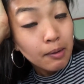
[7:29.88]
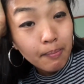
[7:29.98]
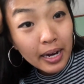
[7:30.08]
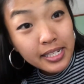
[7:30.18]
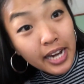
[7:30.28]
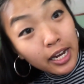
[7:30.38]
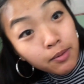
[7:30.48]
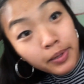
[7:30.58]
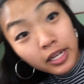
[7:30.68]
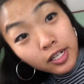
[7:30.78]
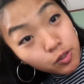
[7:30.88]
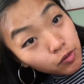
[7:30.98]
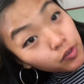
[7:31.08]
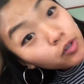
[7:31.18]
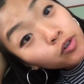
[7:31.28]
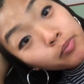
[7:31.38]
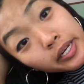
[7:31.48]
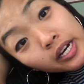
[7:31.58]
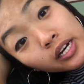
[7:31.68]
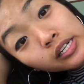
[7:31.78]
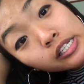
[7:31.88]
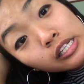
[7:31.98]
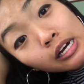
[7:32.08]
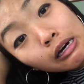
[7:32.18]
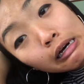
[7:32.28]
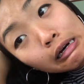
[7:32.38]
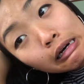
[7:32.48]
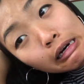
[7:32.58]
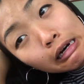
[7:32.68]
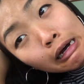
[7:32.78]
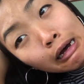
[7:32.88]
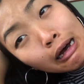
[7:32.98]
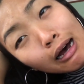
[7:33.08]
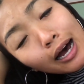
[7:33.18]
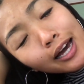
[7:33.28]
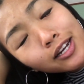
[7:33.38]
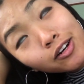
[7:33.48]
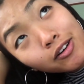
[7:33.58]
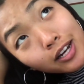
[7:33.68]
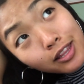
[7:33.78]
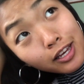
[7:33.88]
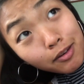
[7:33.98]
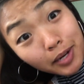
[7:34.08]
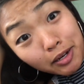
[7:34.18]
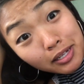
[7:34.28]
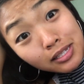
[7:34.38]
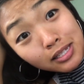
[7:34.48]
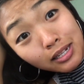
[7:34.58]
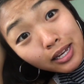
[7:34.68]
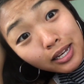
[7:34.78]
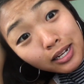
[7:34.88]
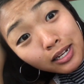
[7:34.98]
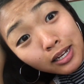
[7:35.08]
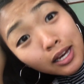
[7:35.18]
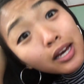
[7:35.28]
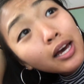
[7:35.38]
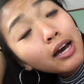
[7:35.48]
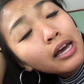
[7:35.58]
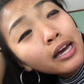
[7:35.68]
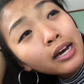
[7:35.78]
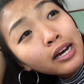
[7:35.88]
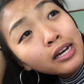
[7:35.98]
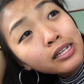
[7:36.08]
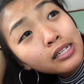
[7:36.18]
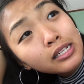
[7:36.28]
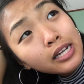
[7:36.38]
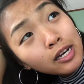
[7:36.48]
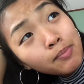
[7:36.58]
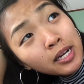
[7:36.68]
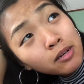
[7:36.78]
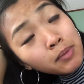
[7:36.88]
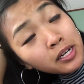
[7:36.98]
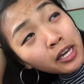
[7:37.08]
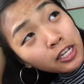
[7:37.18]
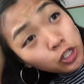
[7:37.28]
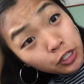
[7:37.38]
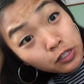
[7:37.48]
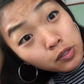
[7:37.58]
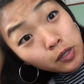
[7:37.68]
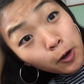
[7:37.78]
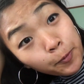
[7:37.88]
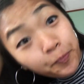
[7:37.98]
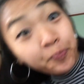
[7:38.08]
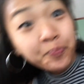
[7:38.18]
my diabetes review because I know nothing about insulin and diabetic medication. So